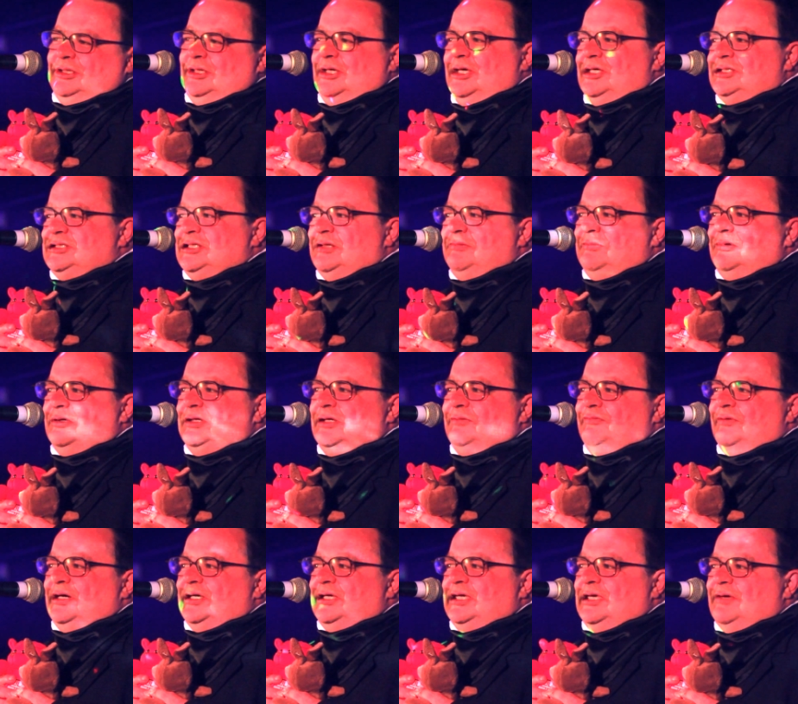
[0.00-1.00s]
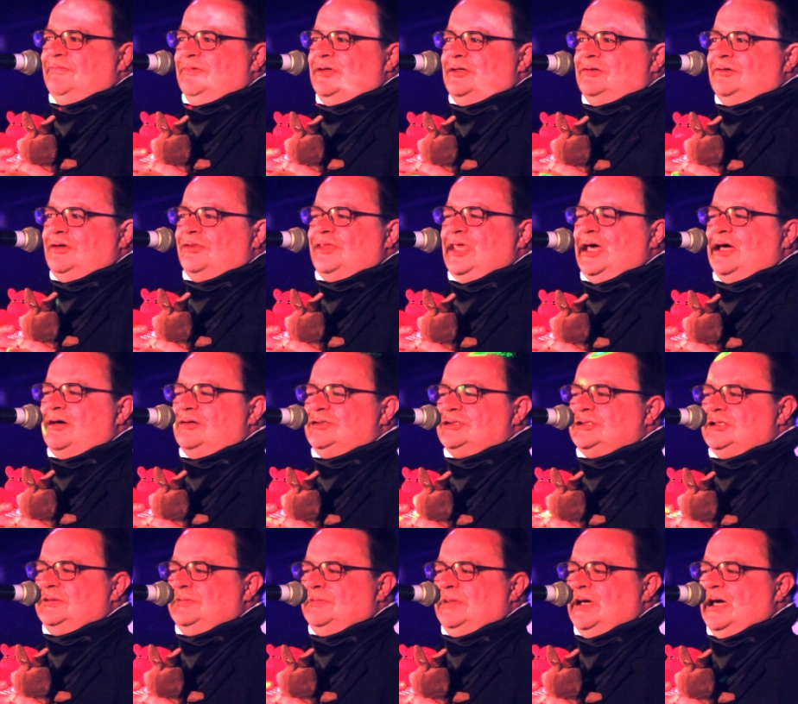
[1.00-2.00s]
He said, "What if I give you
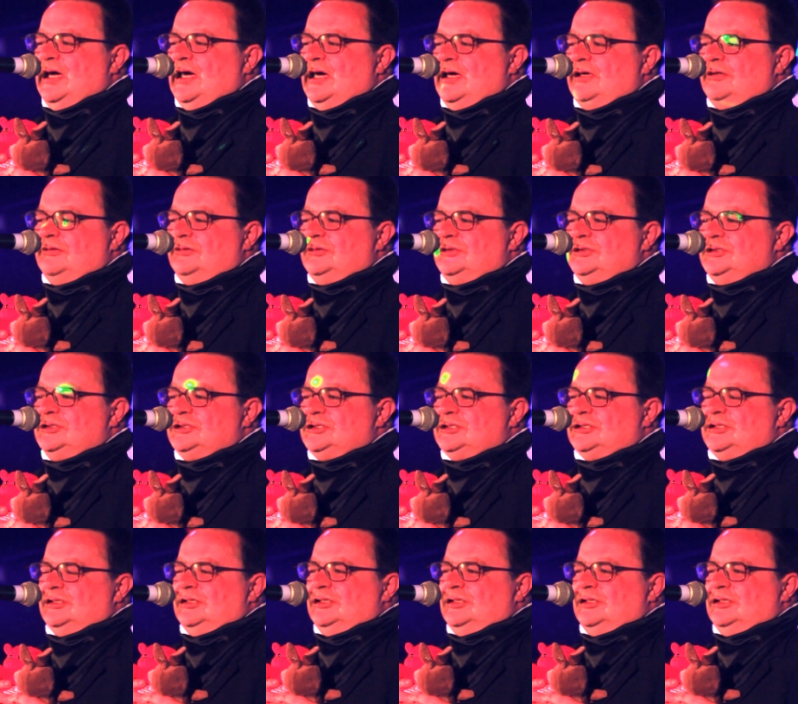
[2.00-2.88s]
£1,000